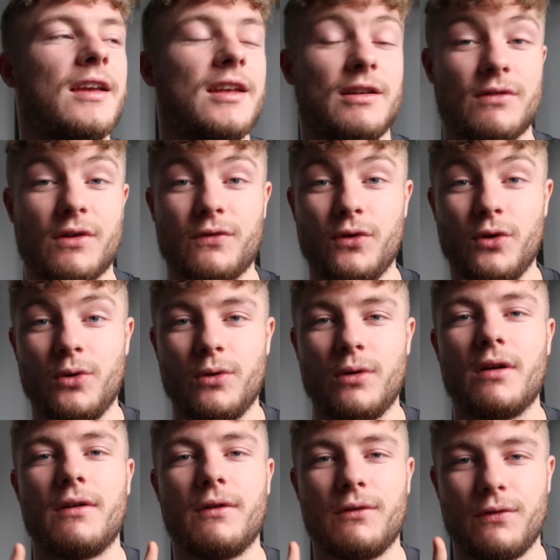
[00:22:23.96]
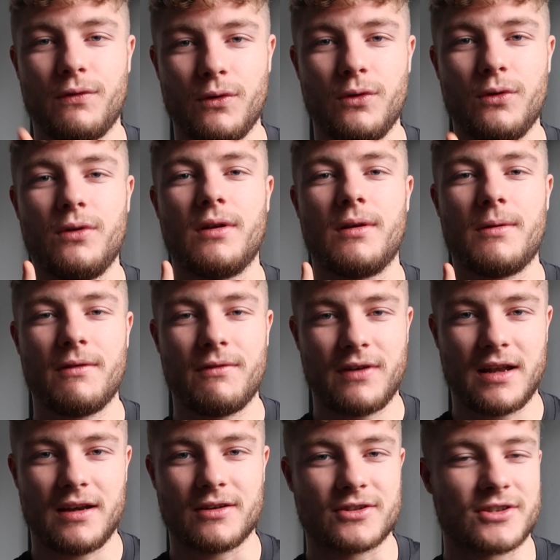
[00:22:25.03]
You have a few food
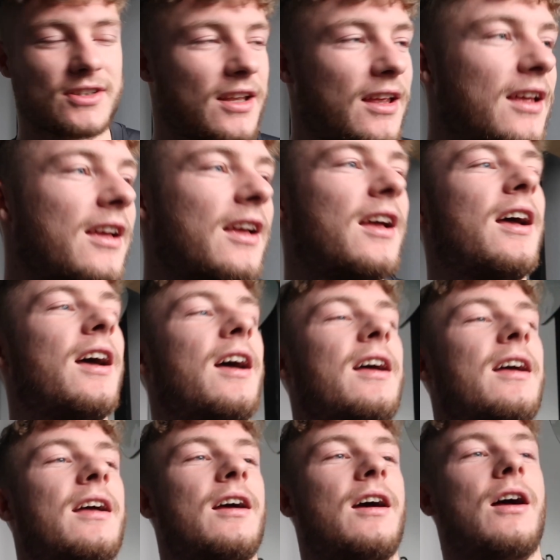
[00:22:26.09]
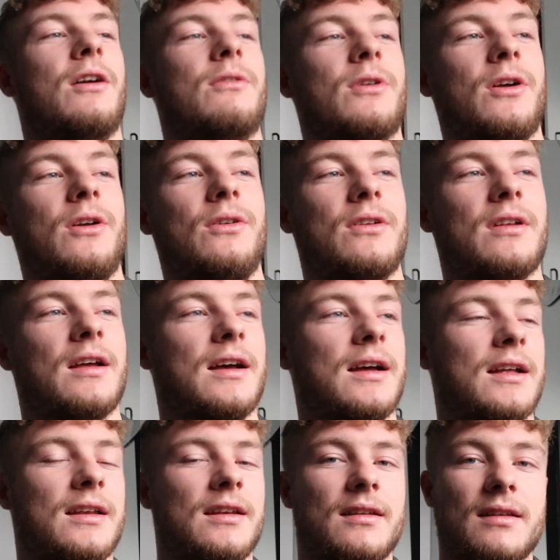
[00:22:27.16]
vendors around,
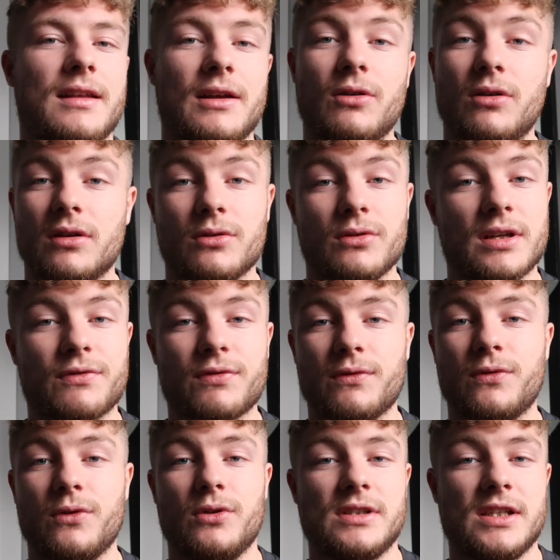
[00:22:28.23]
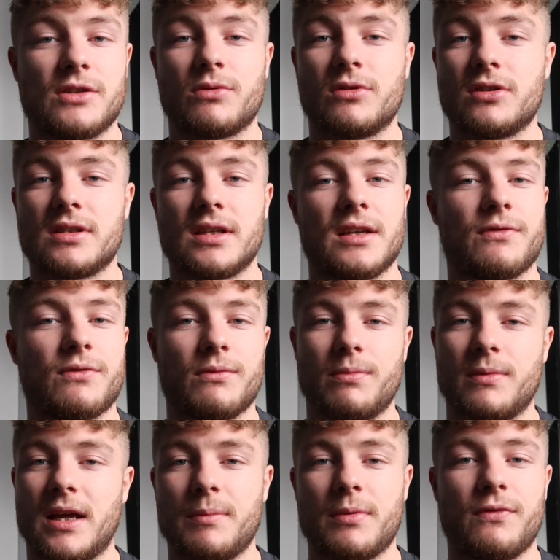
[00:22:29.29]
and they all do different foods. Each one does a
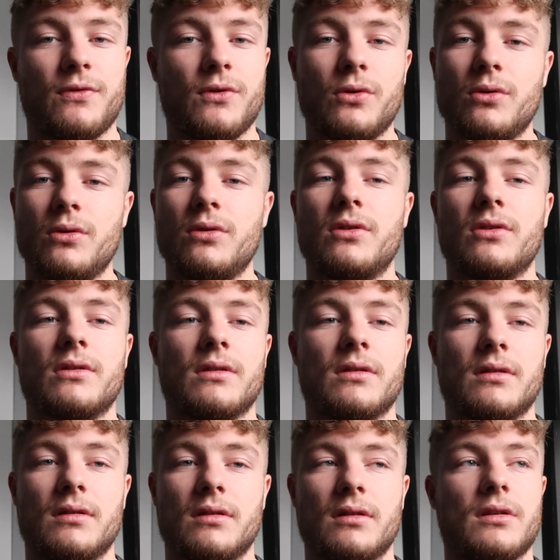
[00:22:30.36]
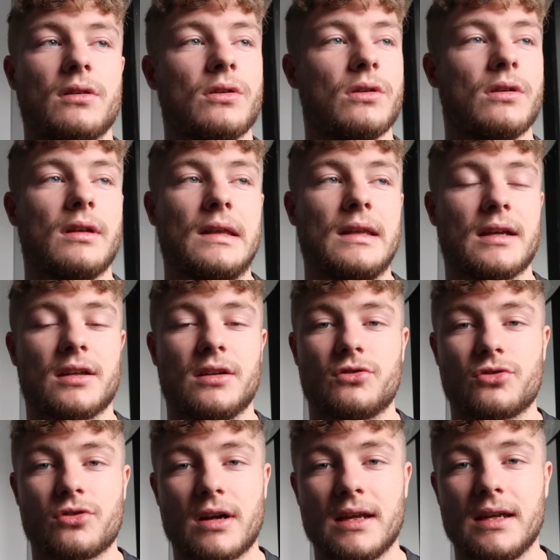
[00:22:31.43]
different type of food. You can
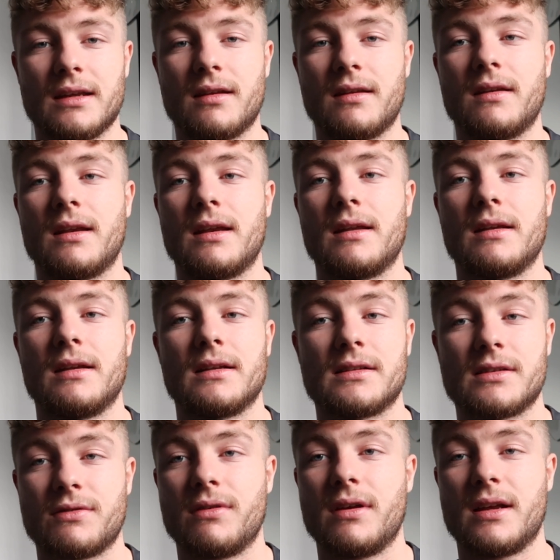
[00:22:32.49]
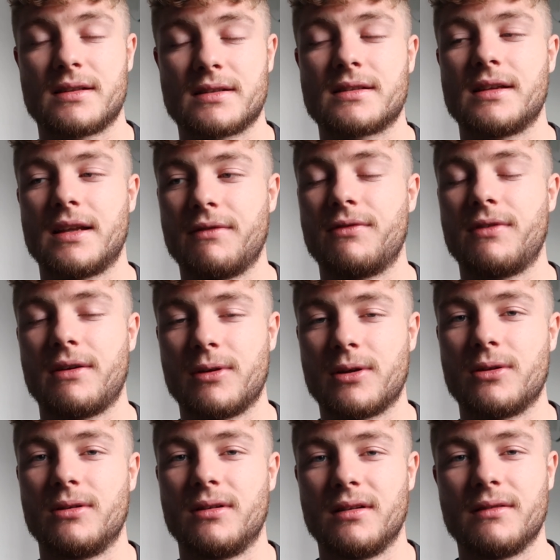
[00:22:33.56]
try it. It's not very
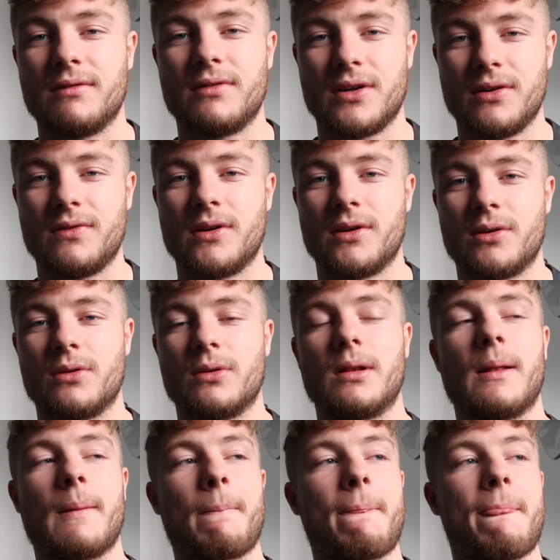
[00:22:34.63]
cool, very cool.